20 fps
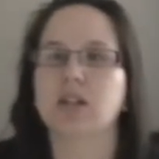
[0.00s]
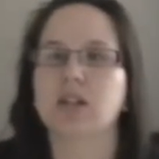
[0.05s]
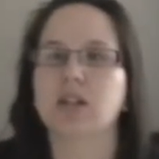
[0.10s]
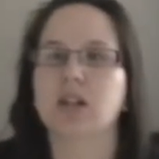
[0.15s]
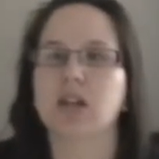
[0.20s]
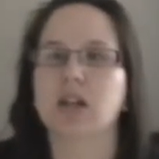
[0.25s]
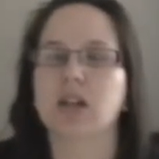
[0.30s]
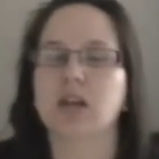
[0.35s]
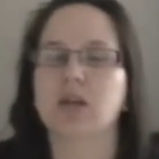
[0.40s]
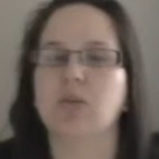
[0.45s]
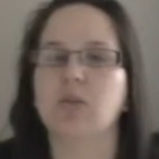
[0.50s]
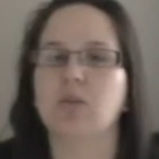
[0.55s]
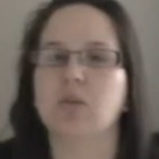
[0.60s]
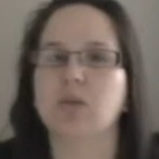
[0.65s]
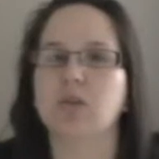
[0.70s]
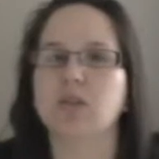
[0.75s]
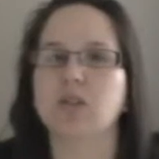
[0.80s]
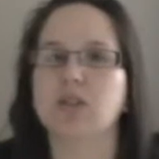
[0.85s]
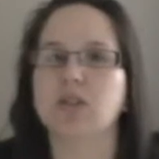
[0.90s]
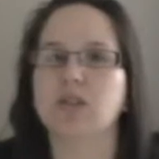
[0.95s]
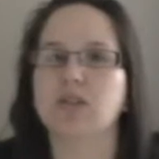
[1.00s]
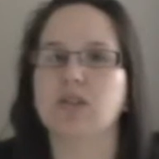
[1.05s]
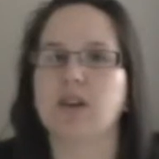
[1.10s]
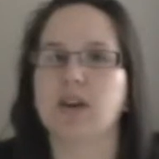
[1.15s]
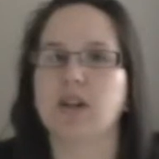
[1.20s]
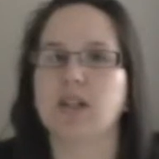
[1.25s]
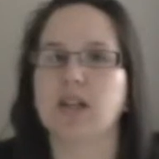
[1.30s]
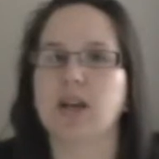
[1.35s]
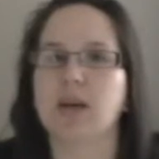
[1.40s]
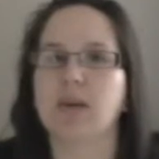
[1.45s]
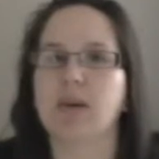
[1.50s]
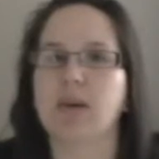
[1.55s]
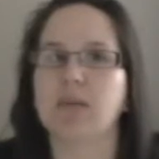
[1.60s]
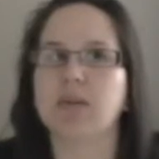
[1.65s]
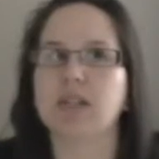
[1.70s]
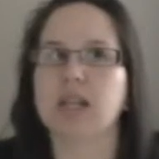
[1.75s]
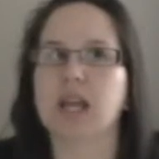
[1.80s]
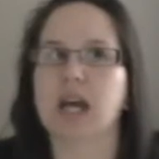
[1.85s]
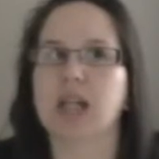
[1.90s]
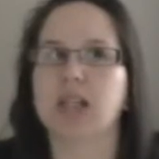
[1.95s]
that he wanted to find out about,
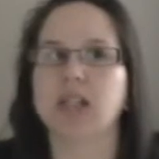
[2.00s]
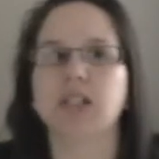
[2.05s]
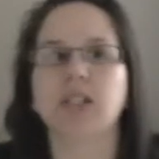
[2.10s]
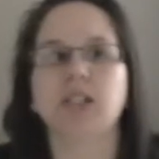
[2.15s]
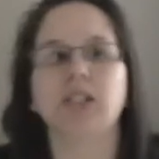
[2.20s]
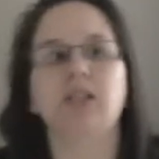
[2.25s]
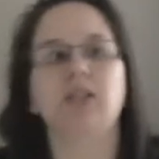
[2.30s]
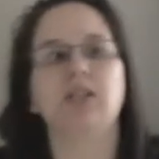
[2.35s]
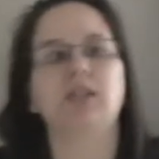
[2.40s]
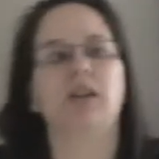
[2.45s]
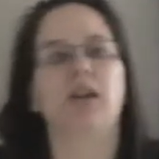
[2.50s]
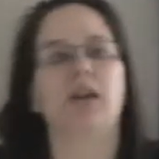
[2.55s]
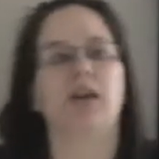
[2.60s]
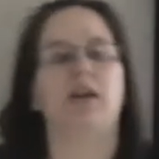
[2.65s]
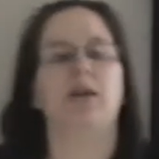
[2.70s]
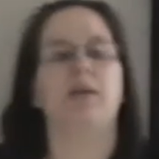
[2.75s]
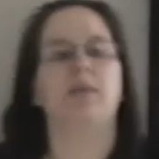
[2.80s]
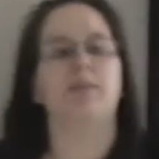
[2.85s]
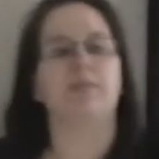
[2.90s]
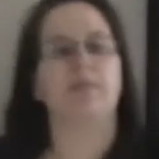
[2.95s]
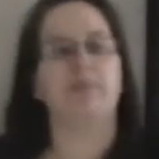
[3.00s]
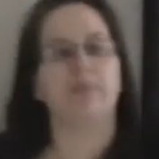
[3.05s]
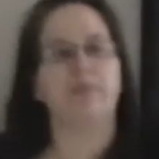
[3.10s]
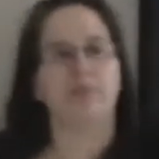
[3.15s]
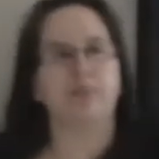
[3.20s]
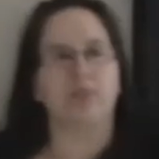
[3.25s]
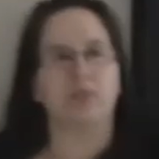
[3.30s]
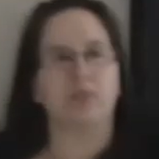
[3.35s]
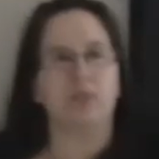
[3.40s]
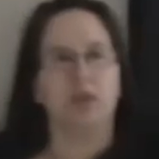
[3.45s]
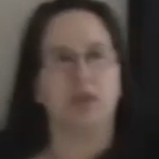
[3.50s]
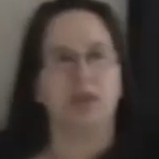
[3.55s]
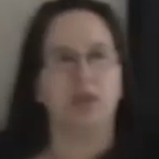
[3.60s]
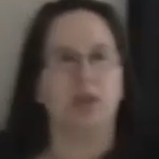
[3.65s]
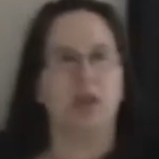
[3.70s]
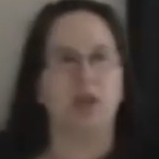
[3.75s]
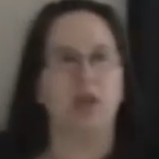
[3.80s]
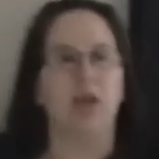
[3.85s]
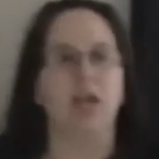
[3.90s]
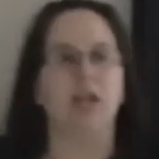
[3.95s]
was colours.
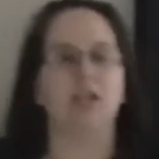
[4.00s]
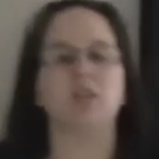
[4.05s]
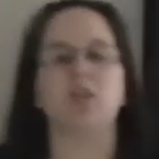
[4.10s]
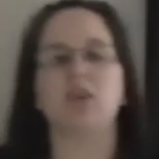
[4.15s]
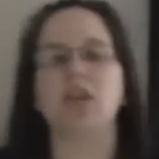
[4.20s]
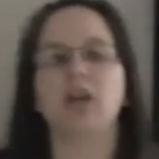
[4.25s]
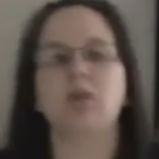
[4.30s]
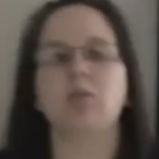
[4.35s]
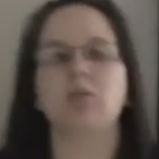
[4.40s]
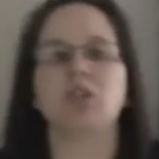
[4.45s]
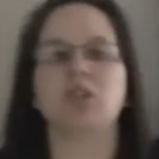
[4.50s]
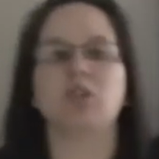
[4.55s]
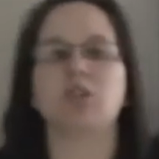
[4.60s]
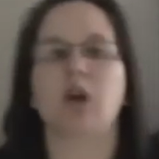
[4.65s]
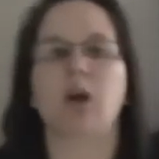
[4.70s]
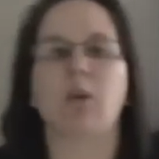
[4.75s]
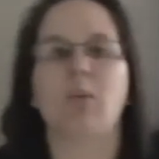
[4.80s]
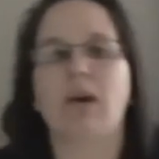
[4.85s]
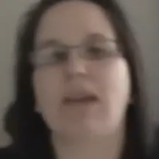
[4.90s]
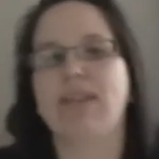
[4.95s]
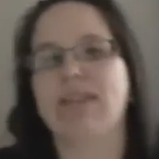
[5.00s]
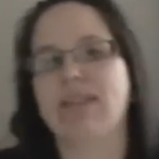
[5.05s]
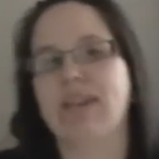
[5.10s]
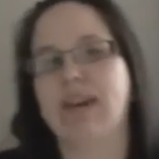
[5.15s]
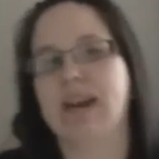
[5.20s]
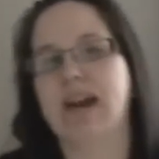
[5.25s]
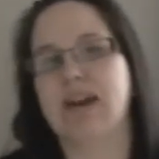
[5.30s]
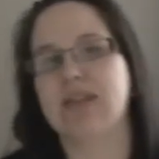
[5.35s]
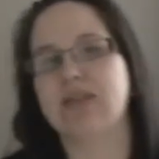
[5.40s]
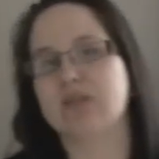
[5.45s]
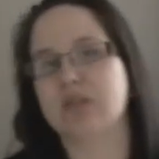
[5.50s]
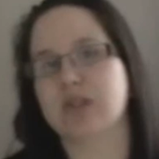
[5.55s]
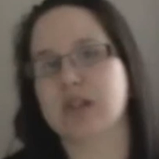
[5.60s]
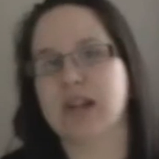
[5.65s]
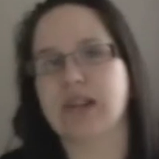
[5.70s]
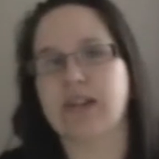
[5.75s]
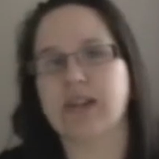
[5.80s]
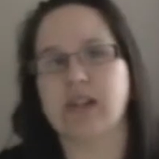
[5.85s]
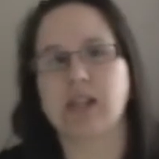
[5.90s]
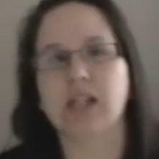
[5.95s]
And so yeah, it was just like one thing after
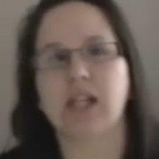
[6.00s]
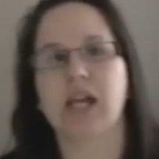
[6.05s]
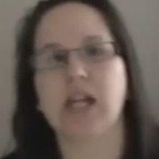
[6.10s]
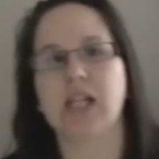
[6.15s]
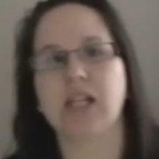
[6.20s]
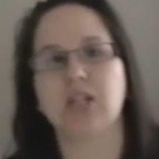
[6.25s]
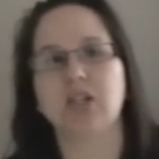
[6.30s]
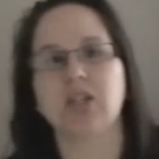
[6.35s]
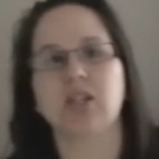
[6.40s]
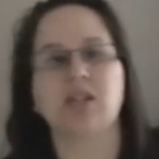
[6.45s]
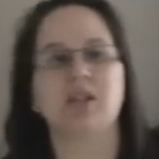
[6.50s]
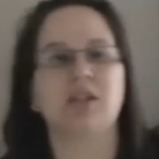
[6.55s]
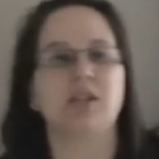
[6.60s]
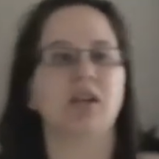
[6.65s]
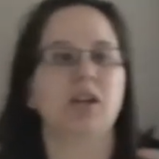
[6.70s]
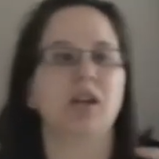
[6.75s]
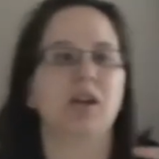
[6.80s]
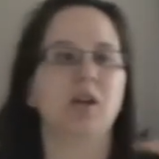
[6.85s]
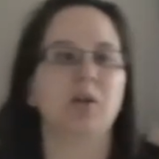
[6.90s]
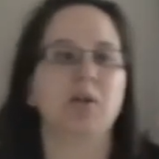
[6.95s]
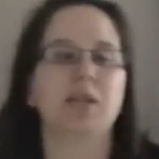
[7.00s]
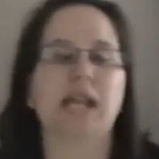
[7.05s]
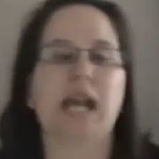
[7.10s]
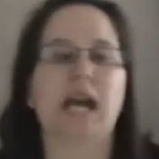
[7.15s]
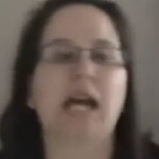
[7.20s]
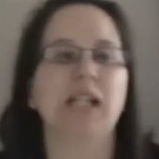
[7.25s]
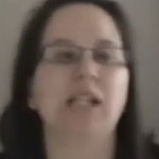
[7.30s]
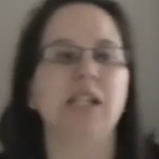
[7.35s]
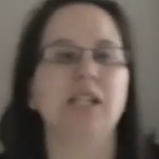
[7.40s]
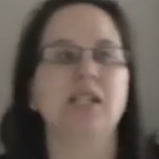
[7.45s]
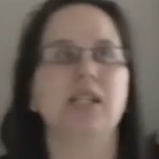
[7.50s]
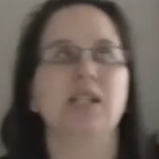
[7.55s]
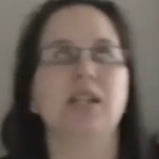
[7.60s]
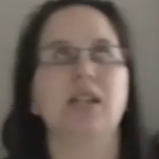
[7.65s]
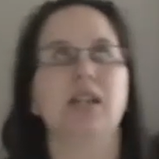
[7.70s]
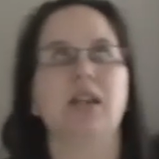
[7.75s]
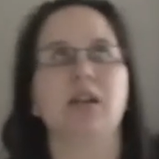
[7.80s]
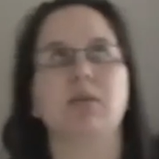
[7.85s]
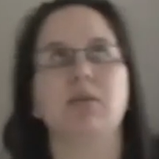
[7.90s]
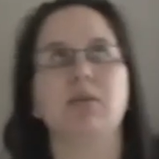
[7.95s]
another, like it was colours,
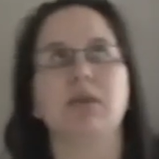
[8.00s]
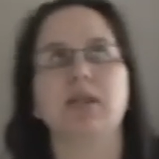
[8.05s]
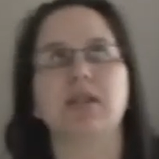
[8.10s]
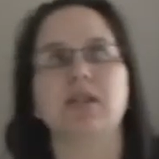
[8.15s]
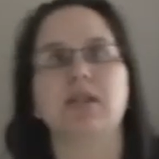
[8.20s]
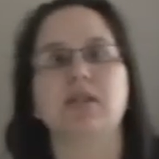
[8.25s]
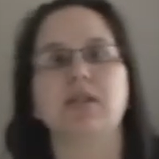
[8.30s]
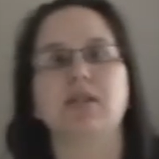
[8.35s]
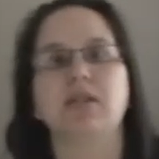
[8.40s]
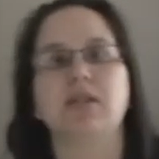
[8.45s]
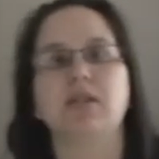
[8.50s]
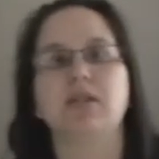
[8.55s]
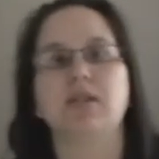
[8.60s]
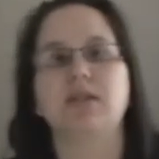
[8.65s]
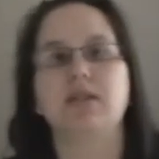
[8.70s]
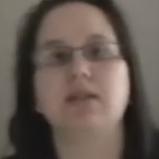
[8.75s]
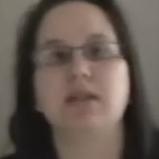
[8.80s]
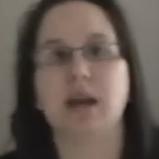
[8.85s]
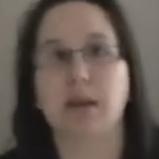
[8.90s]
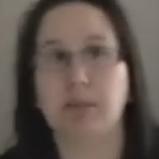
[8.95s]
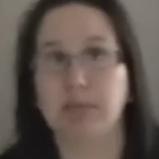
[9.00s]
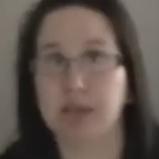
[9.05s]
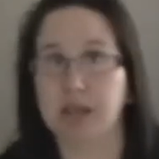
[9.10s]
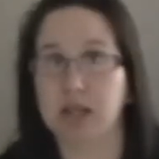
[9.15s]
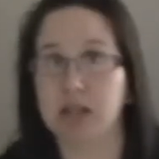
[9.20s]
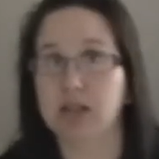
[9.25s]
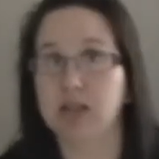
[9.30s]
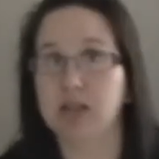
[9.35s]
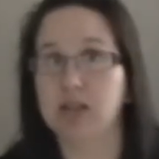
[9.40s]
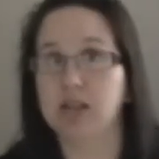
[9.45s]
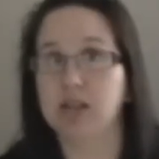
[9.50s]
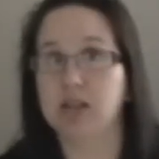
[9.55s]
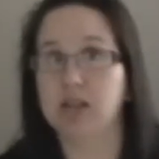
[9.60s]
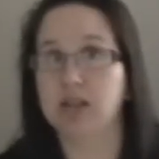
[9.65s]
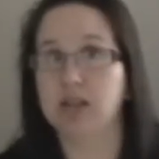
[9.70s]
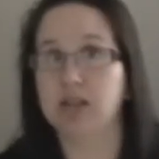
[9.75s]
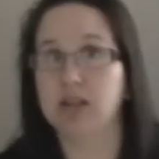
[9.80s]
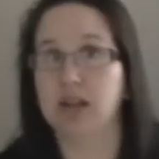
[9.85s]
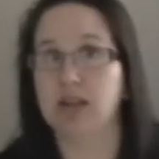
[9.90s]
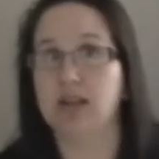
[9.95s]
and then it was
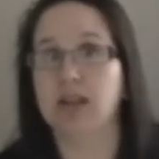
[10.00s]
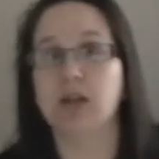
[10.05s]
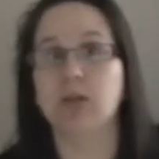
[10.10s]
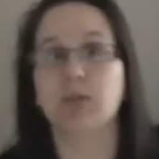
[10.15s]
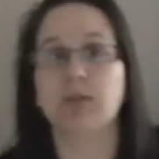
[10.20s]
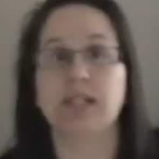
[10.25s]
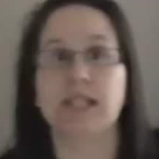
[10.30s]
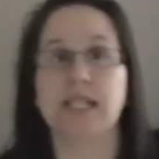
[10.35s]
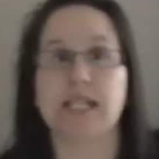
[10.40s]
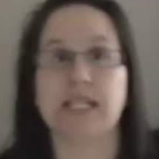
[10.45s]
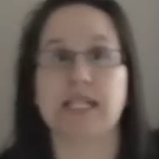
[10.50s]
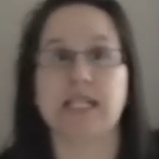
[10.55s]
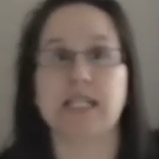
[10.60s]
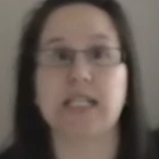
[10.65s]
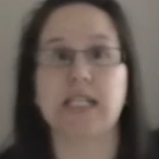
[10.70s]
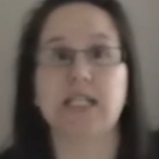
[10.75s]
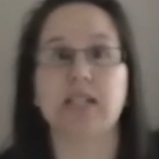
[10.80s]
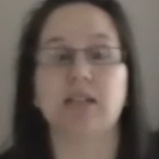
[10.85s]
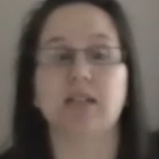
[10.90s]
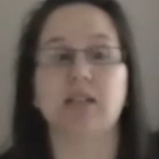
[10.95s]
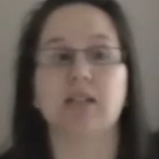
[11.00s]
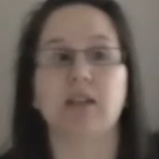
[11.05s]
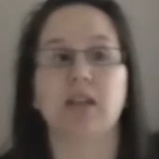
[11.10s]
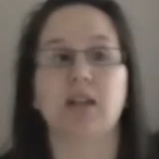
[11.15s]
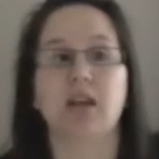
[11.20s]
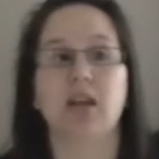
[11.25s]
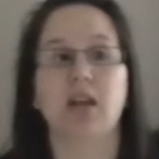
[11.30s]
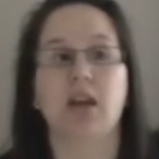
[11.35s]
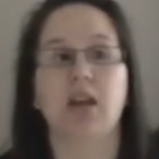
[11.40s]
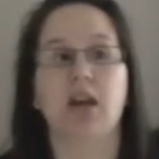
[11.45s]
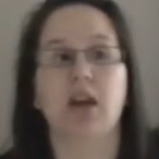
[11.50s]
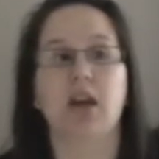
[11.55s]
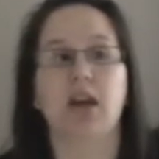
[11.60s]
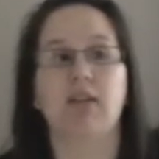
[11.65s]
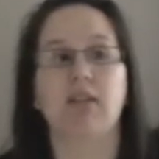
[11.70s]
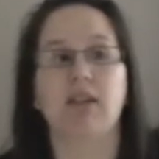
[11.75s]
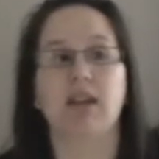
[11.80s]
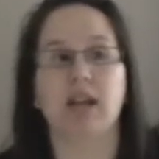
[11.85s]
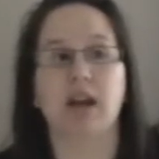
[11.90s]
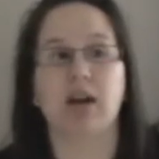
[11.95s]
numbers, and then it was letters,
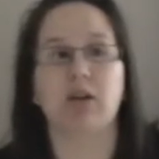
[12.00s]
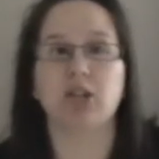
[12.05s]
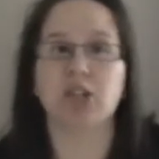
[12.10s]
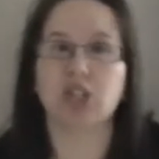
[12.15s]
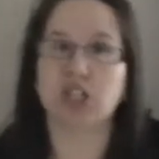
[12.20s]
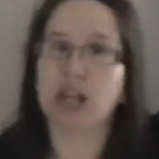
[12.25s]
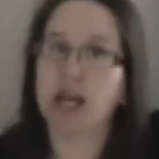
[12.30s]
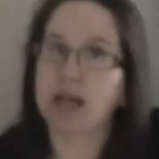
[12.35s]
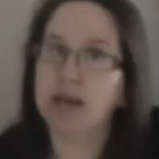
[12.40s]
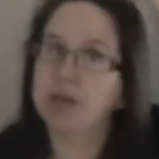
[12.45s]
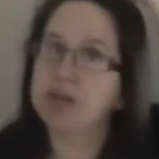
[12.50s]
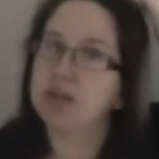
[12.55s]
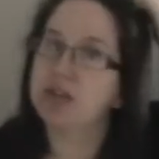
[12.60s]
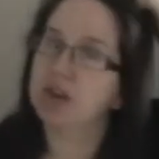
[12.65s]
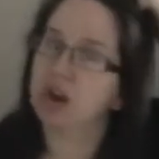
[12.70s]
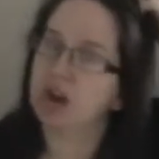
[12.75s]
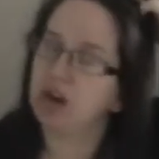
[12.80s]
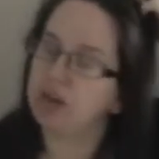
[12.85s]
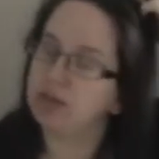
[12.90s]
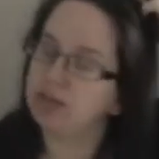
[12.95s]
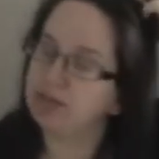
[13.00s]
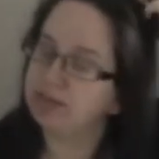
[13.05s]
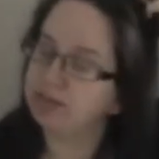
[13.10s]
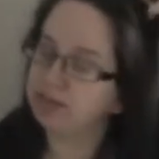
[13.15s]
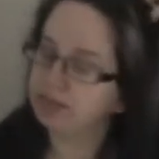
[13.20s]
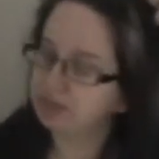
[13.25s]
and then now it's shapes. So